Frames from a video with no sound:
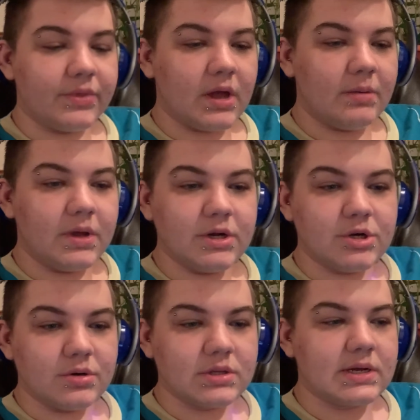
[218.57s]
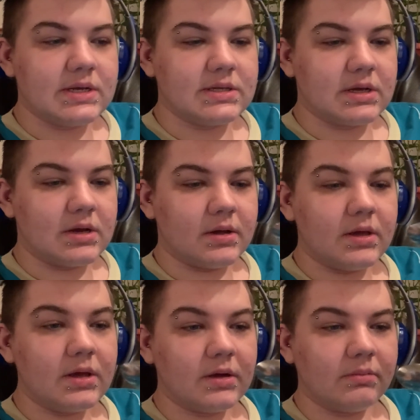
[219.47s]
I made jokes that he's a
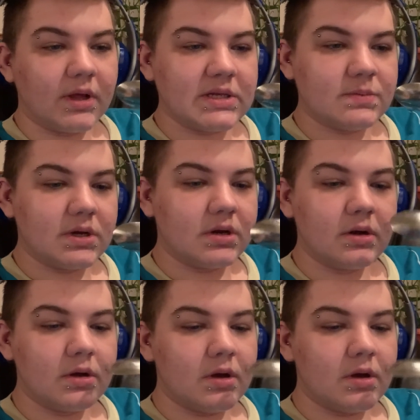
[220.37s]
he-him lesbian.